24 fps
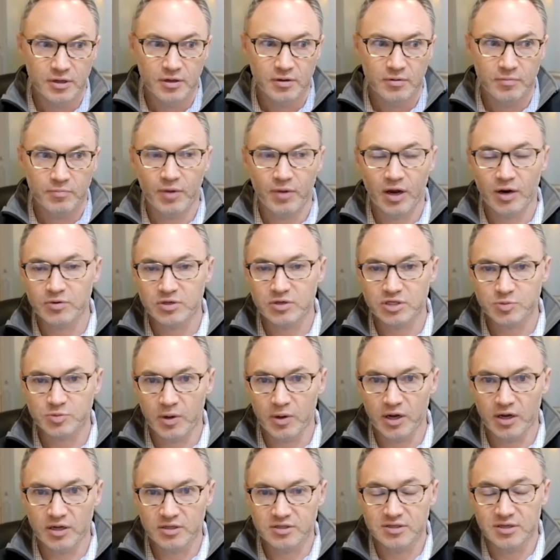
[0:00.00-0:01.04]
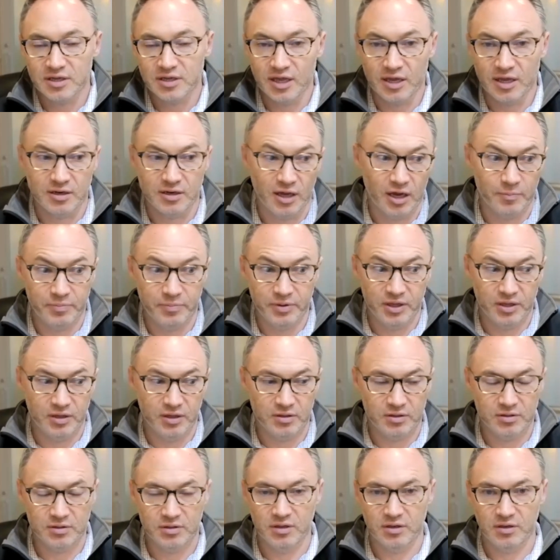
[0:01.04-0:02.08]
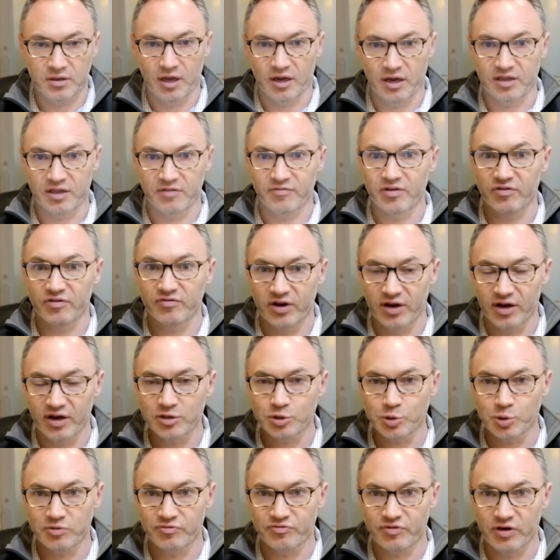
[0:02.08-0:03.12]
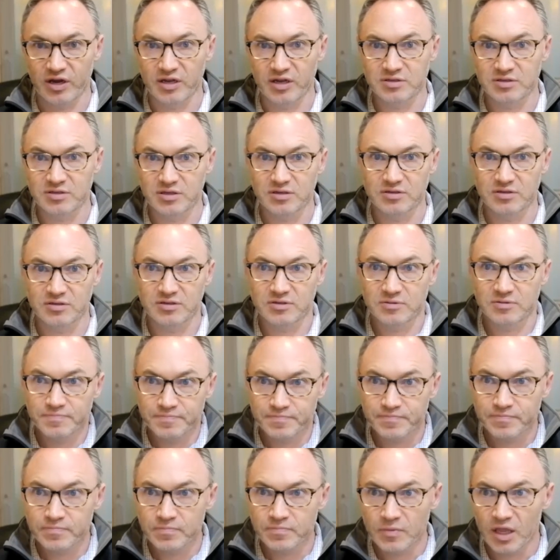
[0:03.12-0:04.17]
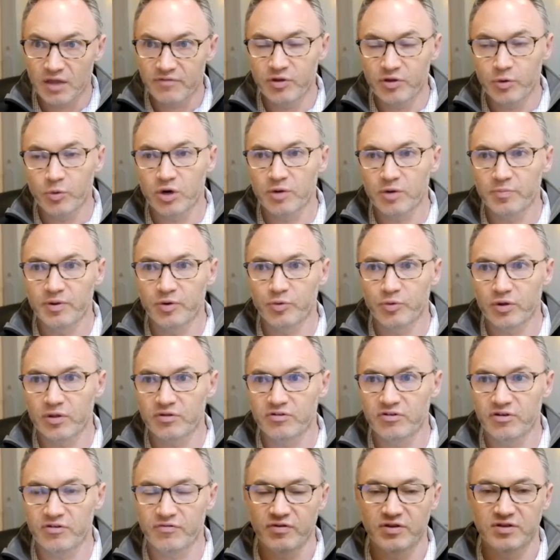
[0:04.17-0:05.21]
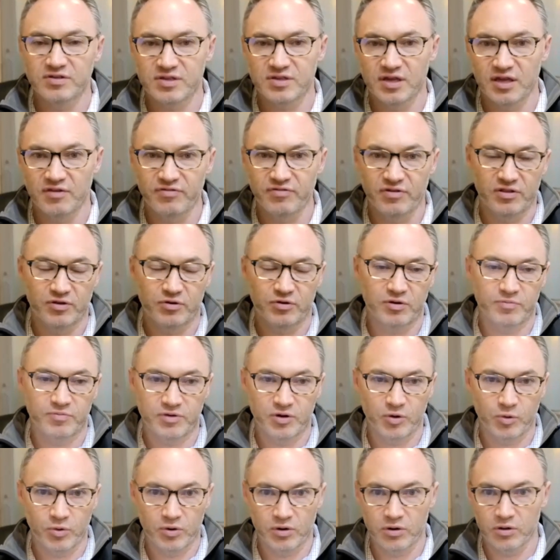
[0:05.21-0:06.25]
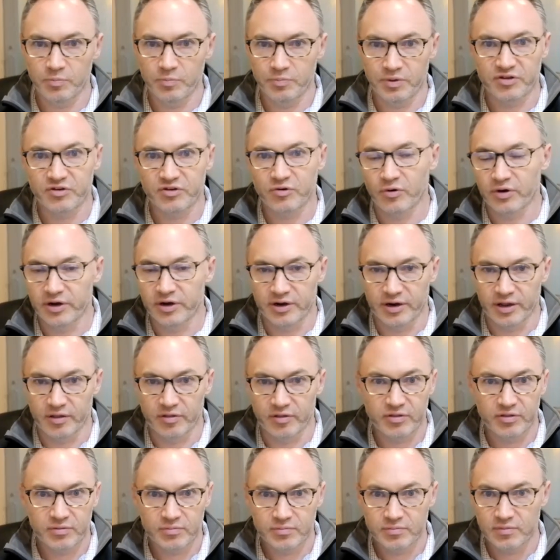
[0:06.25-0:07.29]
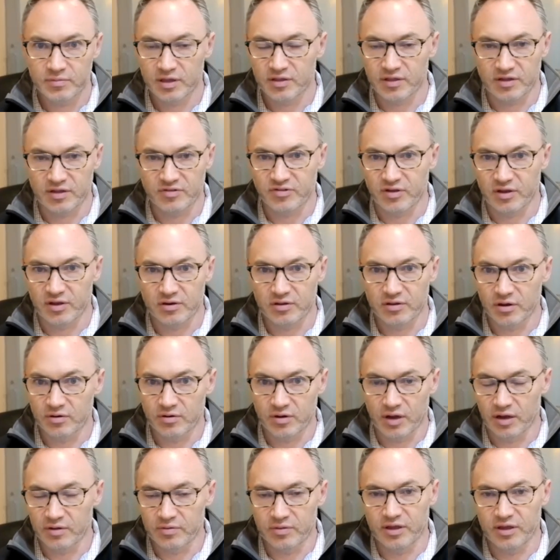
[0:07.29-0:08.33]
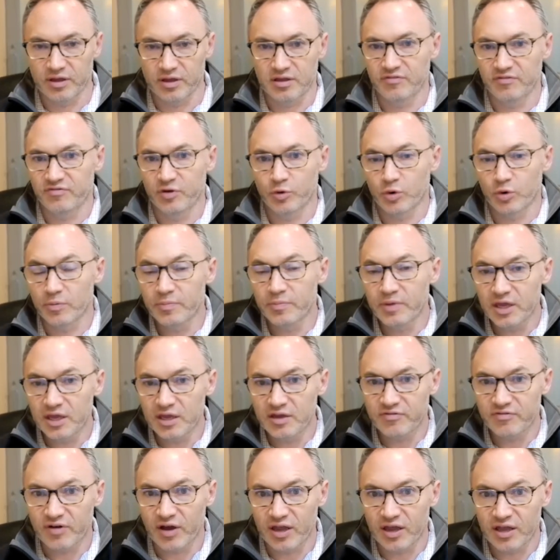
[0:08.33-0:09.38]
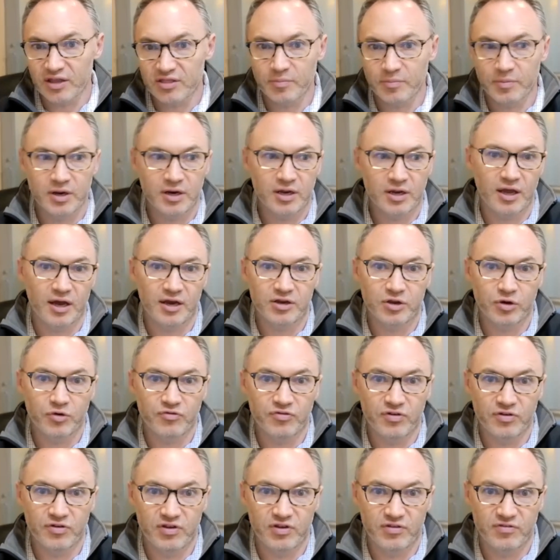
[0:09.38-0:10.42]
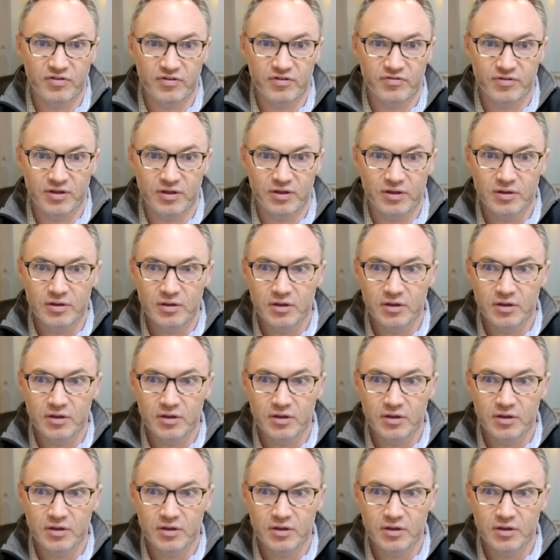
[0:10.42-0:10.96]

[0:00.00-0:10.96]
My response, again, not giving financial advice, is if you want to be relatively safe in the crypto world, Bitcoin and ETH. Like, that's it. If it were me, if I had the money, I'd go 50-50.